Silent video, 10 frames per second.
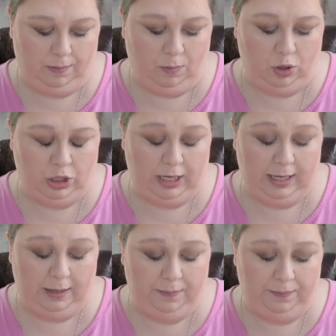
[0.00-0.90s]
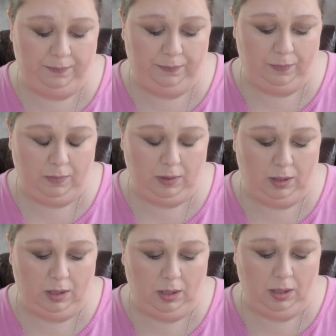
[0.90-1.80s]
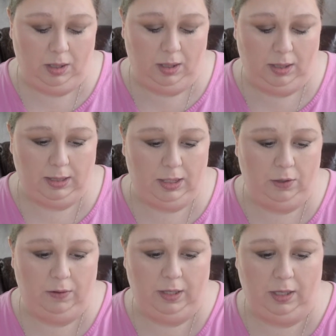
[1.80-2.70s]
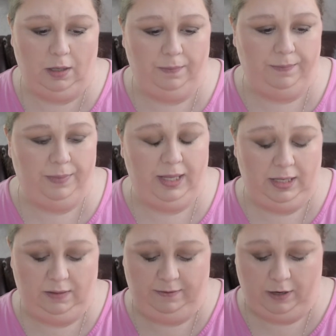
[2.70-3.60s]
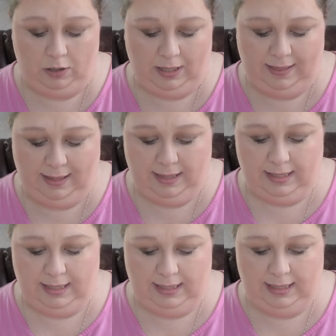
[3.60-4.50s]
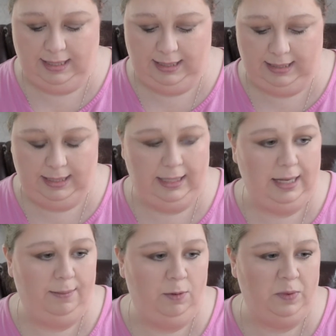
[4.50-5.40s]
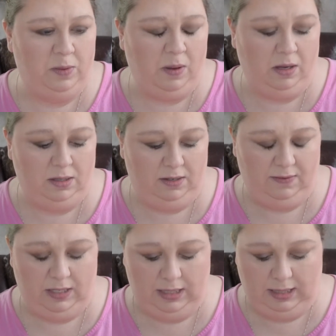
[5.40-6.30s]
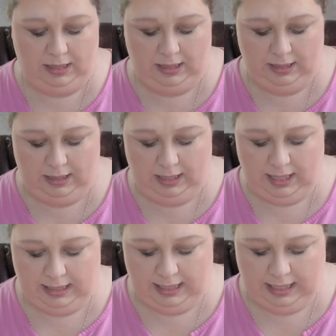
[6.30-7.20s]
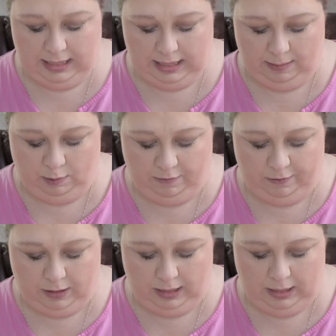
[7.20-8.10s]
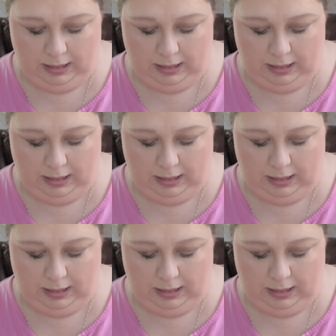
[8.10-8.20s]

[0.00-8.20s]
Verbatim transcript: Marc Jacob. Let's do the this first. I think this is 60. I'm almost positive this is 60. I seen it somewhere for 60.